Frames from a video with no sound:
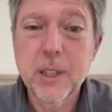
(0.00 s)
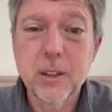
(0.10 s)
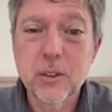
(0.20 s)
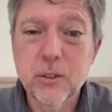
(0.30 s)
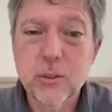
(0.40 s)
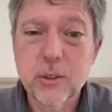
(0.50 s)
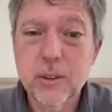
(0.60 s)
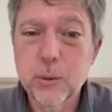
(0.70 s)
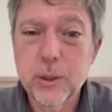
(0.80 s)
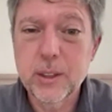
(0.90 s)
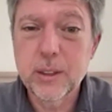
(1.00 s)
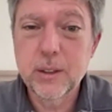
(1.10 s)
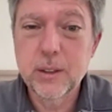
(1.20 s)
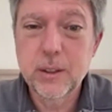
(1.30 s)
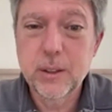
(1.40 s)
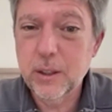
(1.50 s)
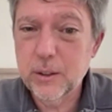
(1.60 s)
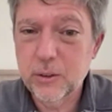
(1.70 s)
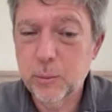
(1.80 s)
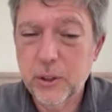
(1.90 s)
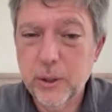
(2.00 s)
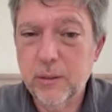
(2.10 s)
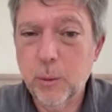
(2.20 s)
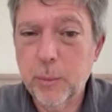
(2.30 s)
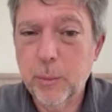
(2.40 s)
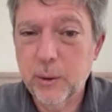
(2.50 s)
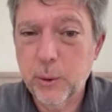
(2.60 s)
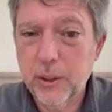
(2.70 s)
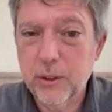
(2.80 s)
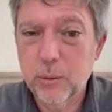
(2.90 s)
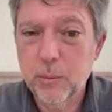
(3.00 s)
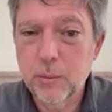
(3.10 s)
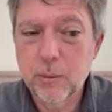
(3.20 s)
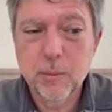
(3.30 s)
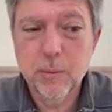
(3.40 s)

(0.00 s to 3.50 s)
because we simply don't have the bandwidth to